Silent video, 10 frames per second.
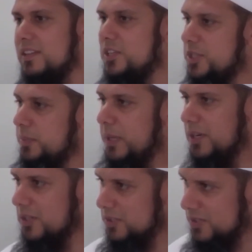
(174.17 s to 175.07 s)
these
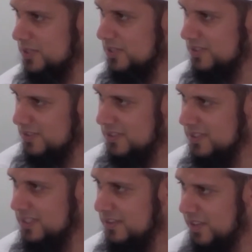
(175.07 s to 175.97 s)
speakers
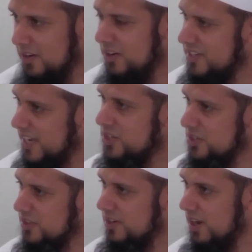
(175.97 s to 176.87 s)
that are
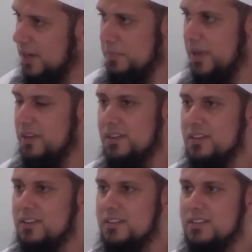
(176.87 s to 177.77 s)
attached to their iPad.
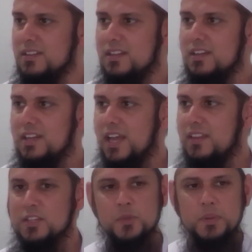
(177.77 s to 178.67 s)

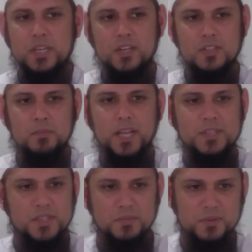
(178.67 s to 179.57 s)
And the speakers are
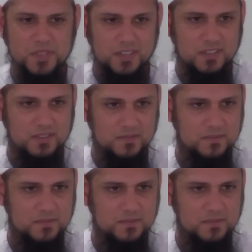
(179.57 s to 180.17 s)
blasting music.